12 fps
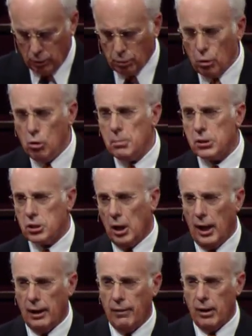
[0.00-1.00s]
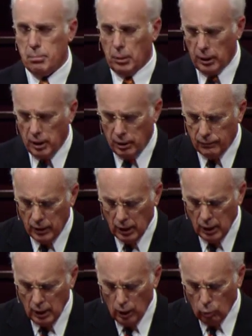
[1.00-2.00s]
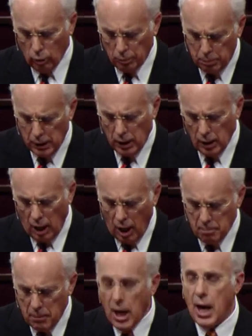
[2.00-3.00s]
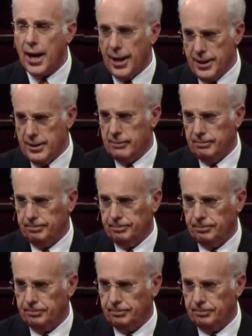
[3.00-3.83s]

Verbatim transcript: The true Messiah, they believed, would be a man,